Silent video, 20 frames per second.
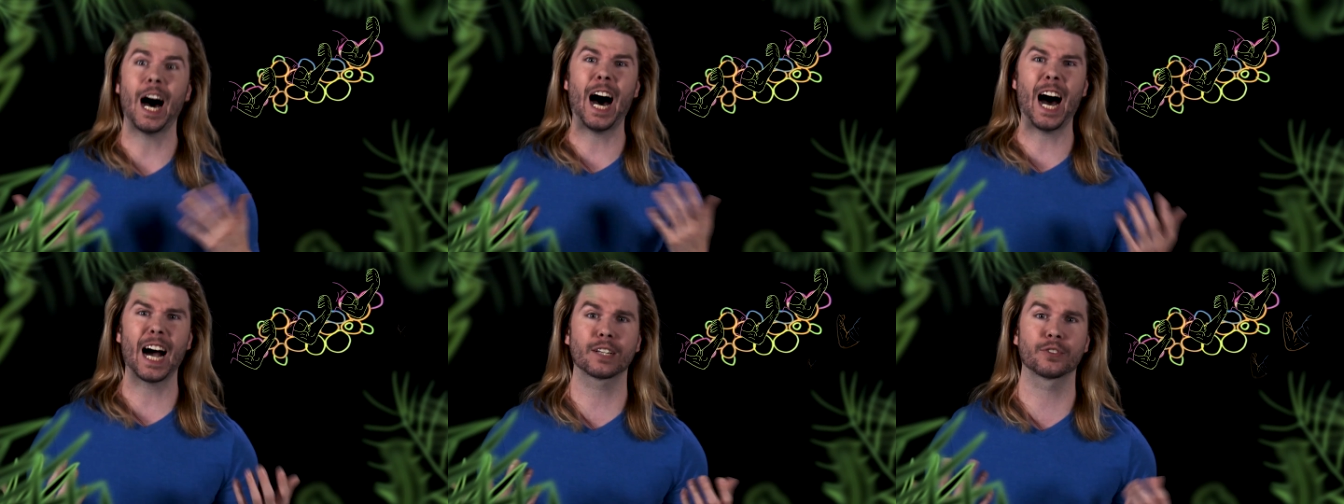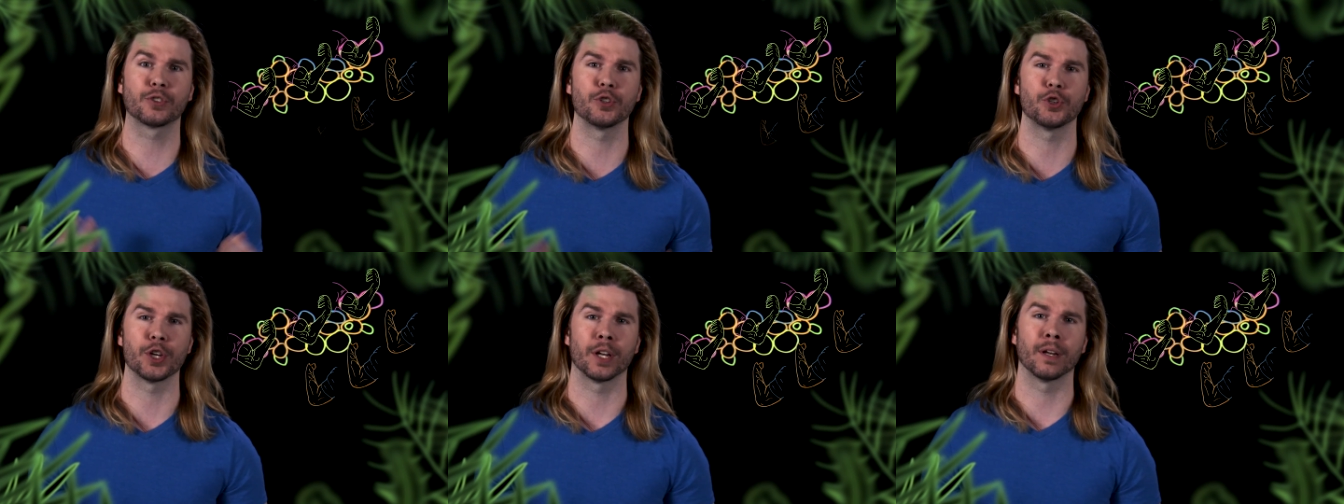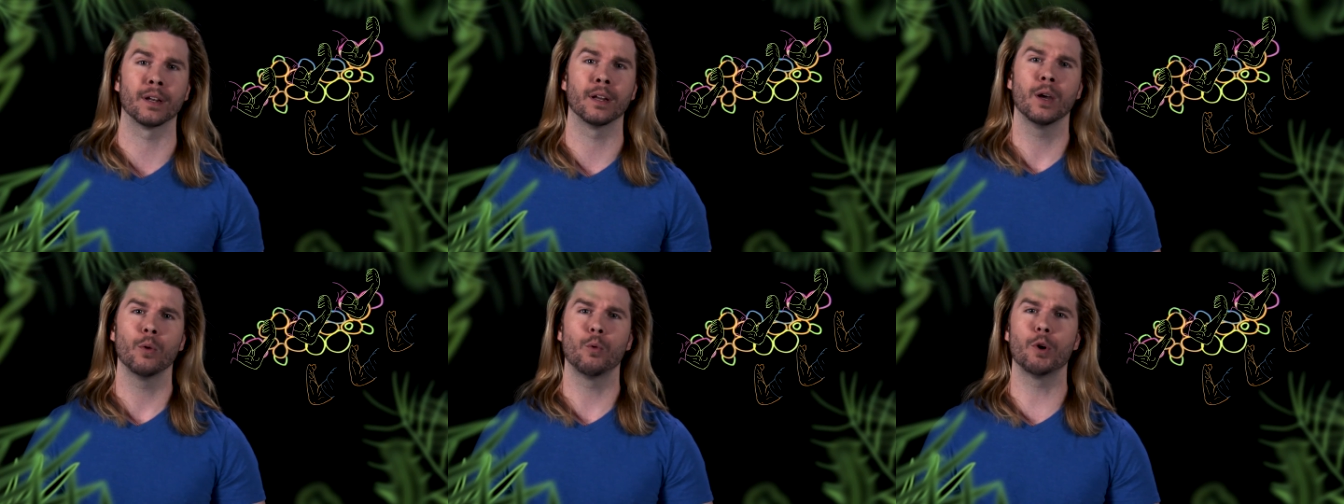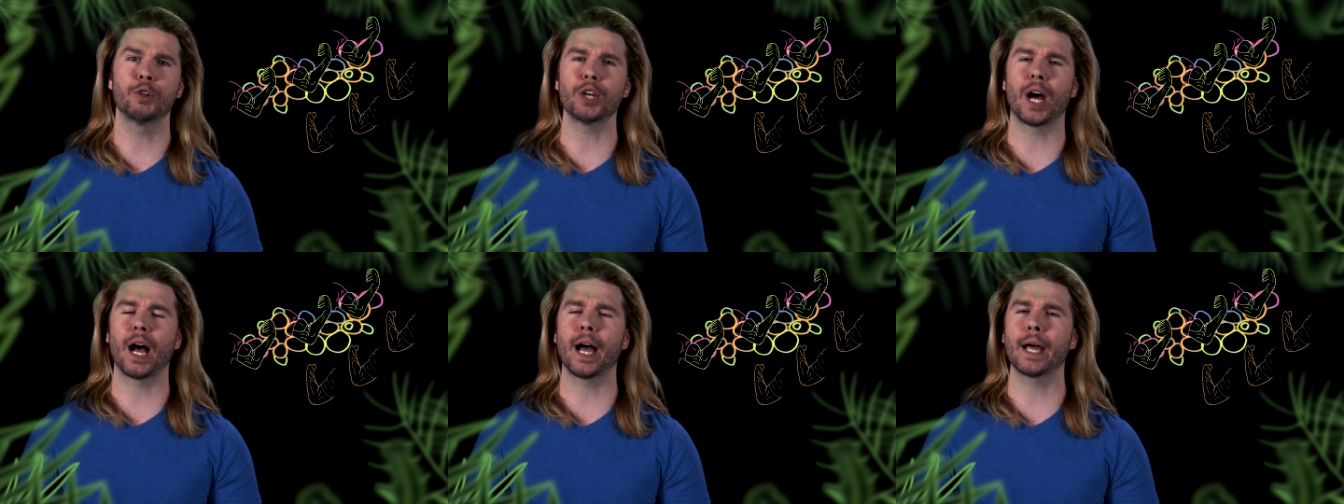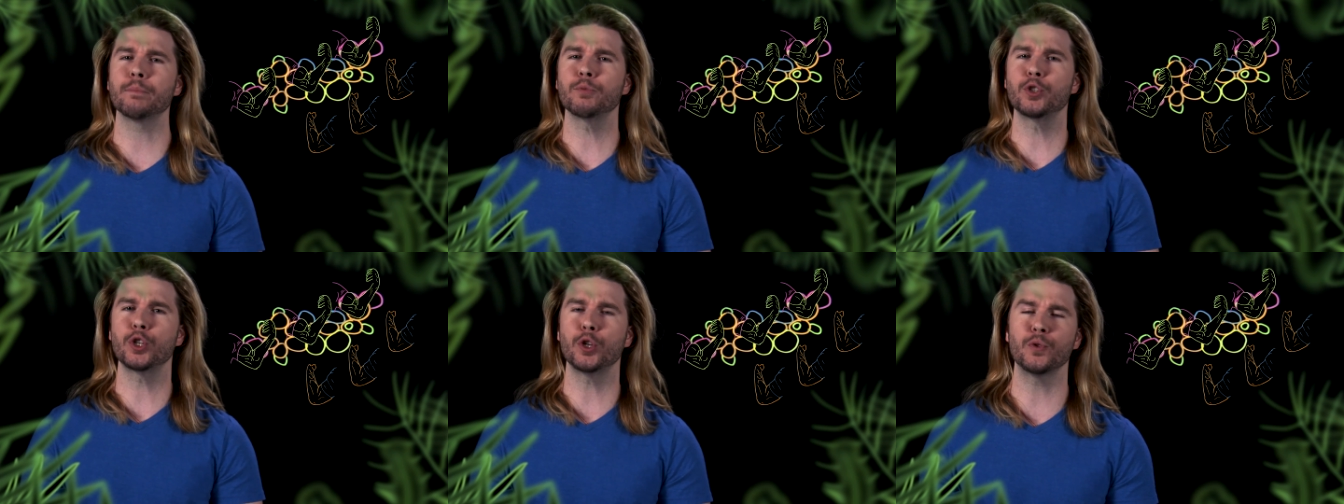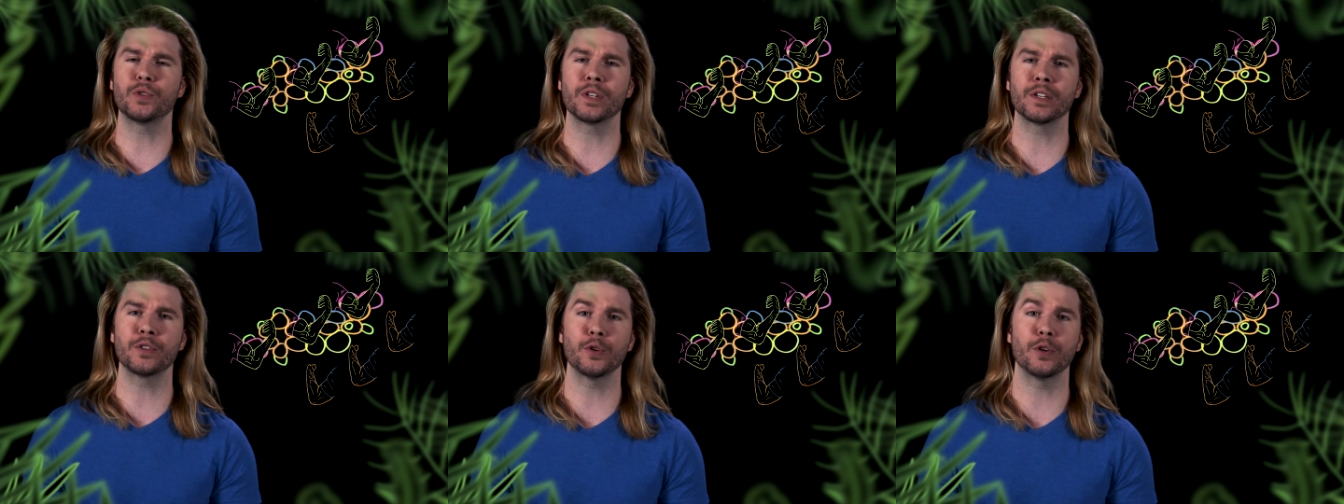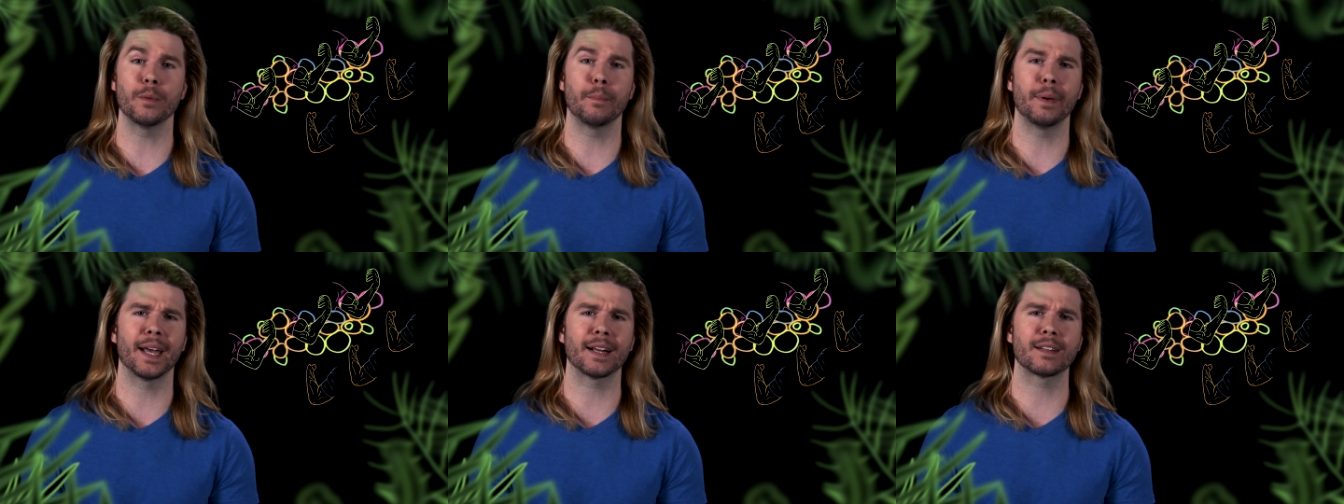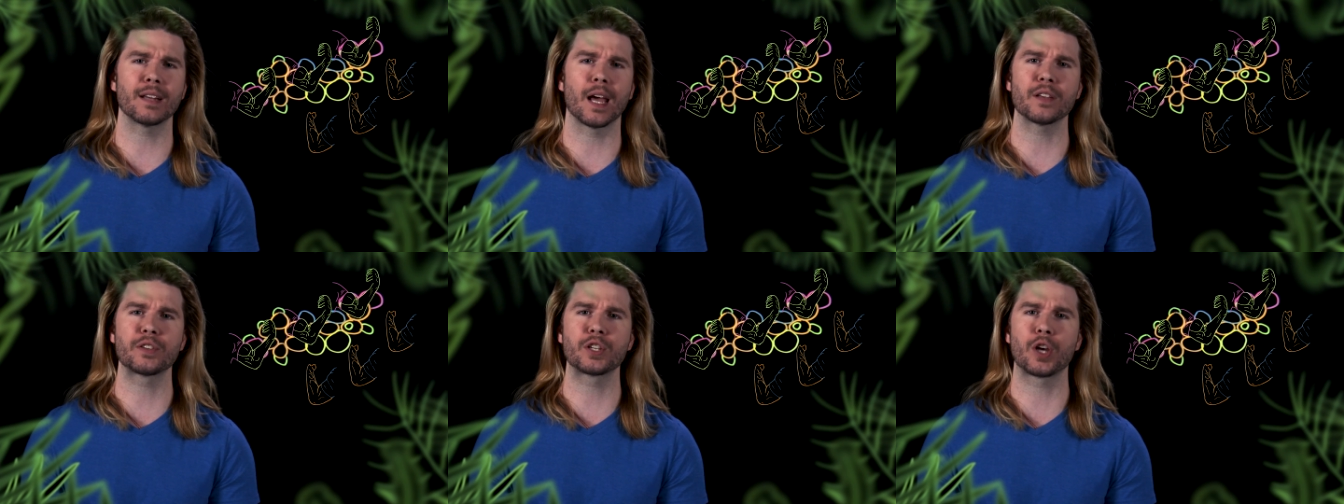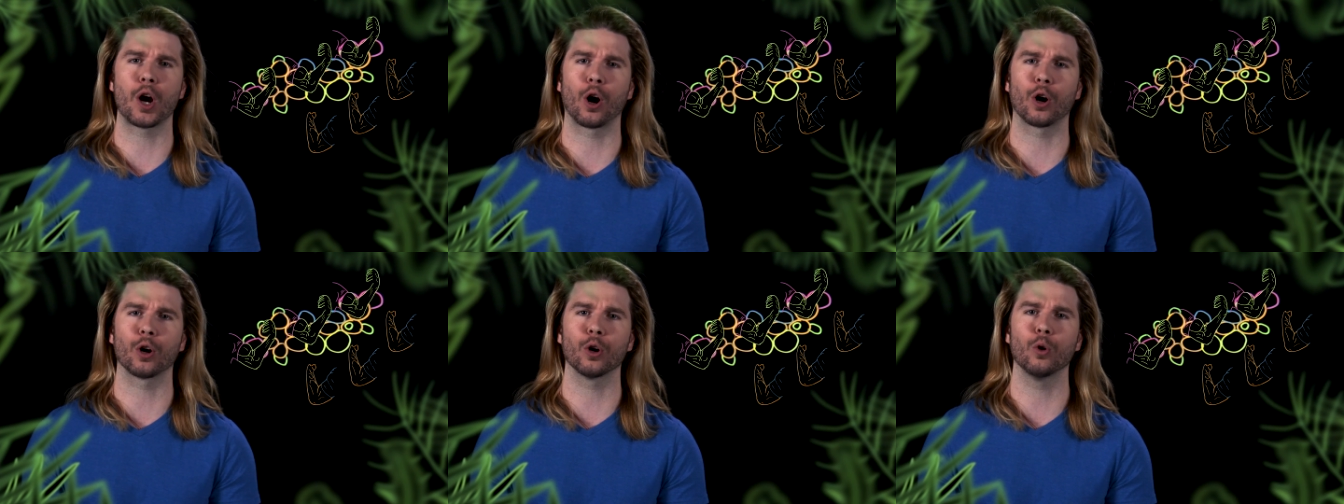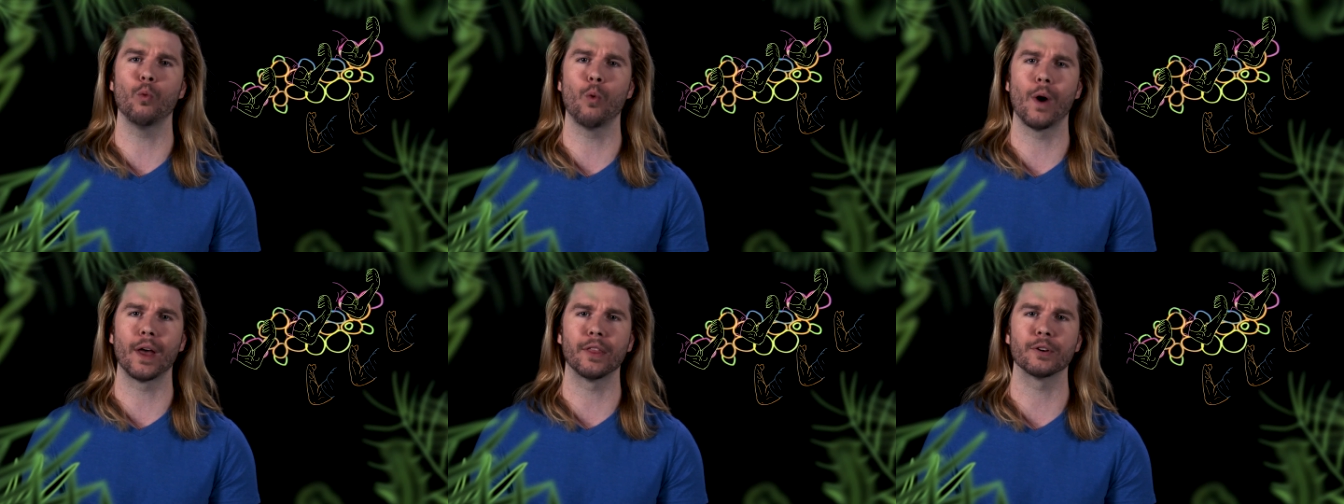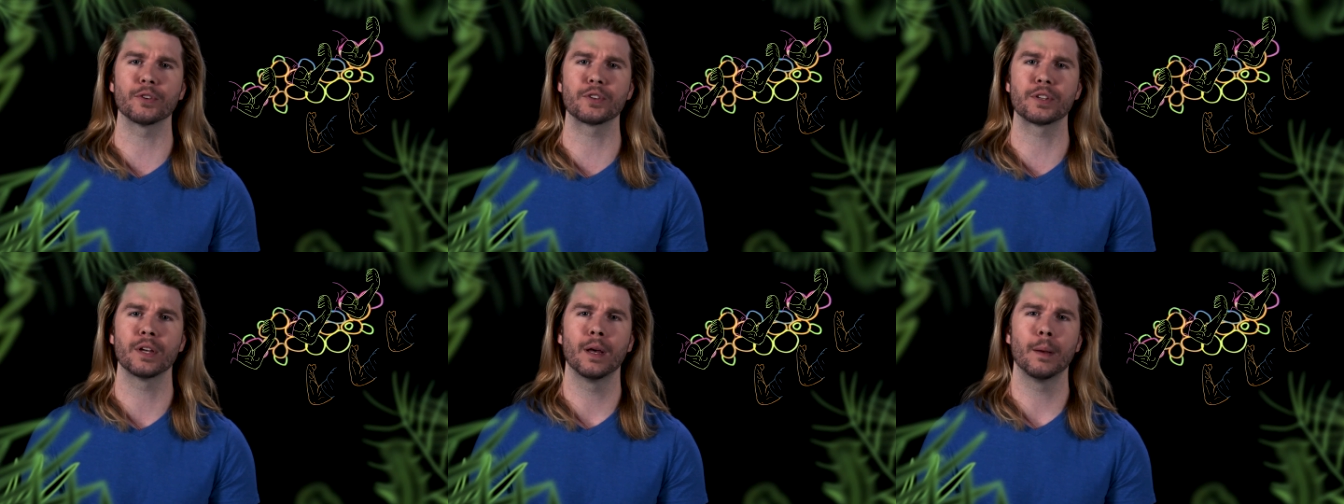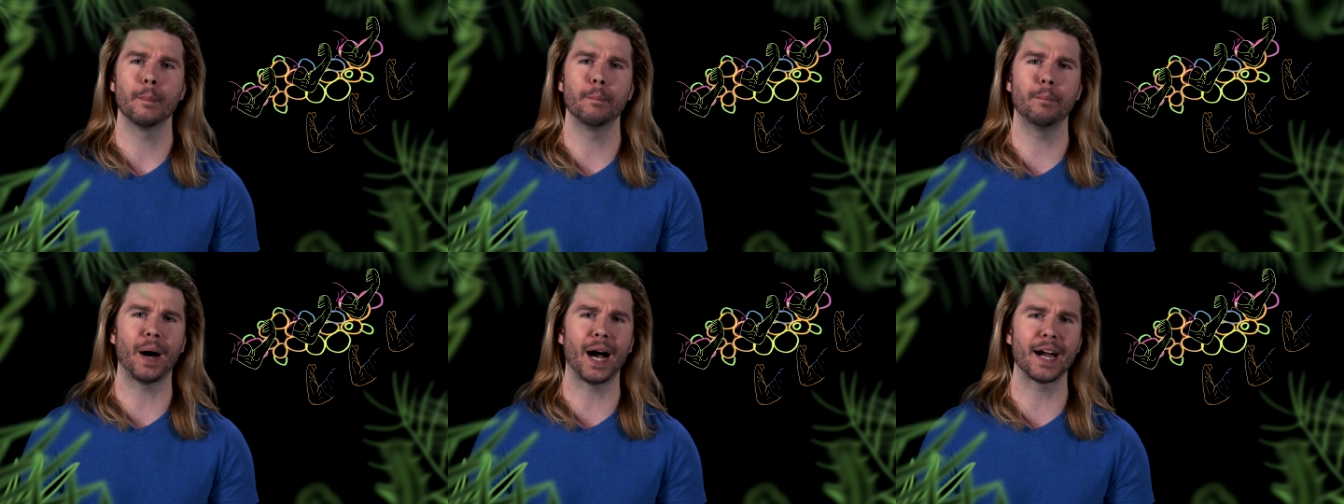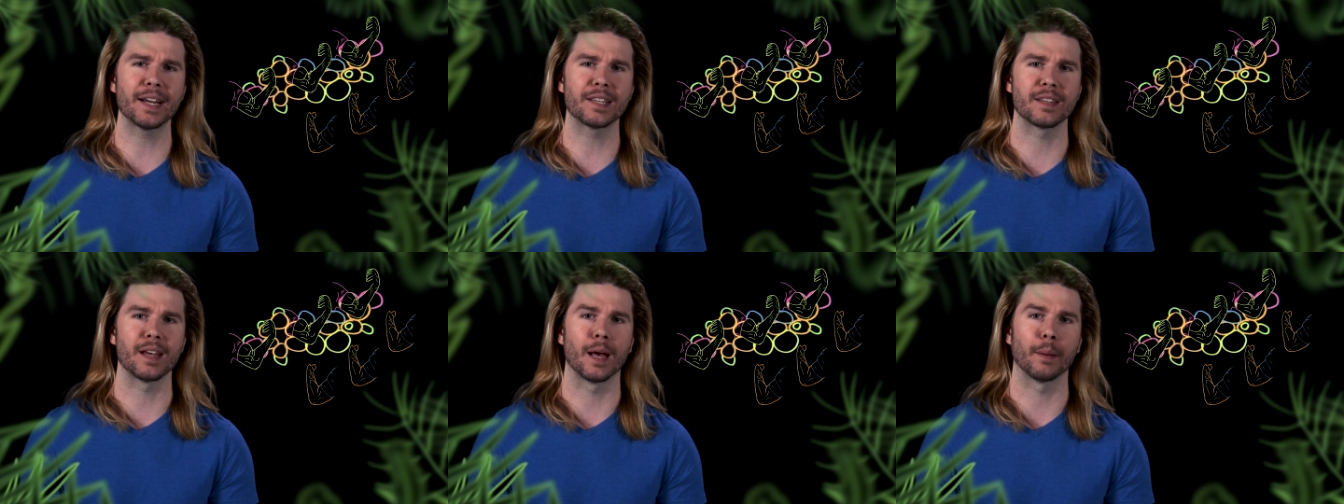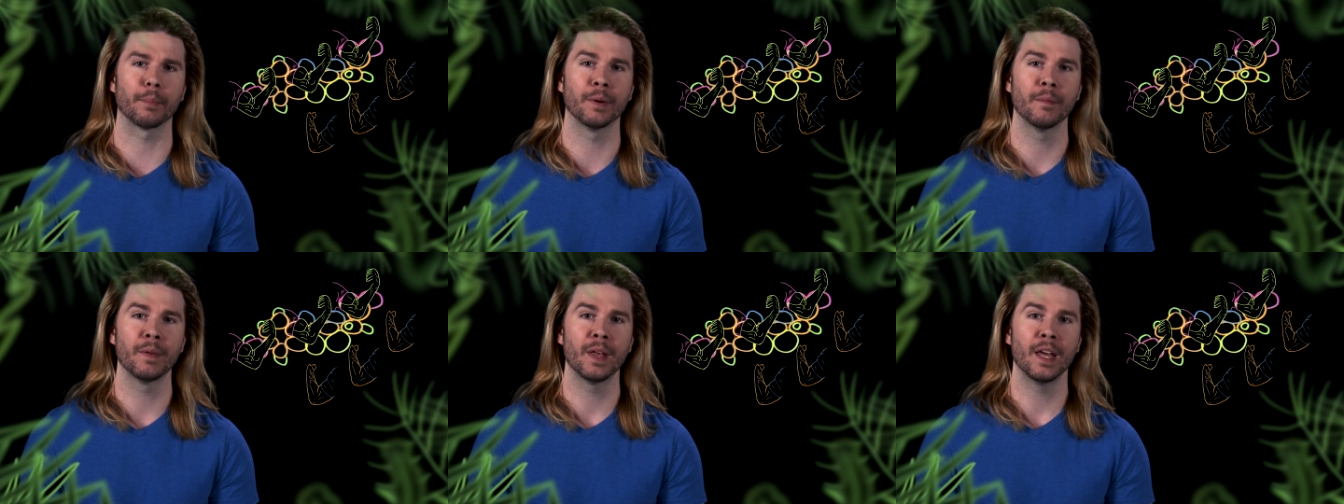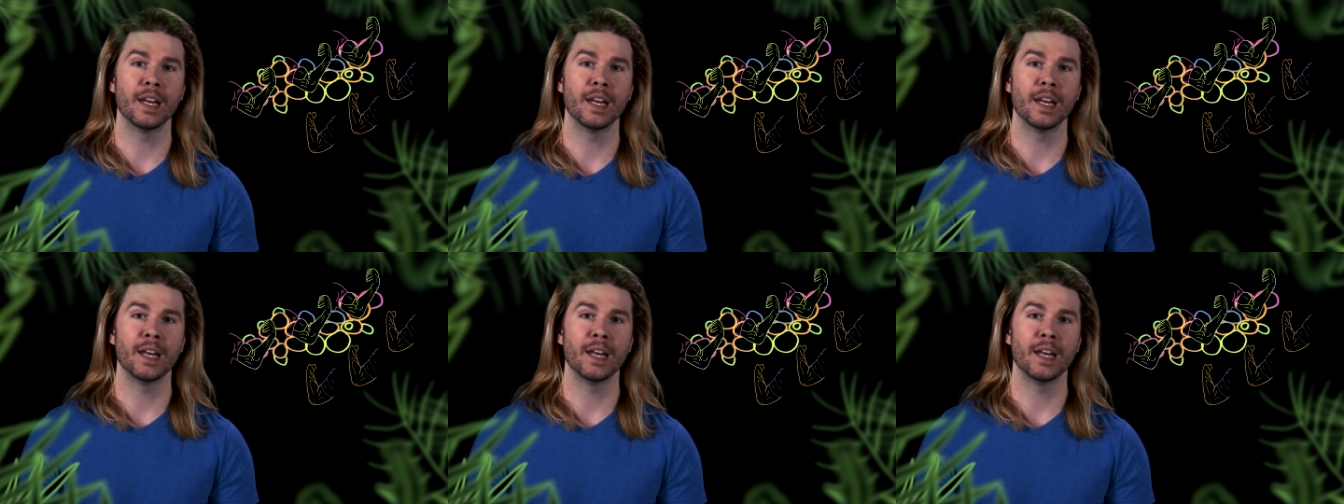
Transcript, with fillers: oxygen, which I am choosing to depict as Carl Weathers' bicep.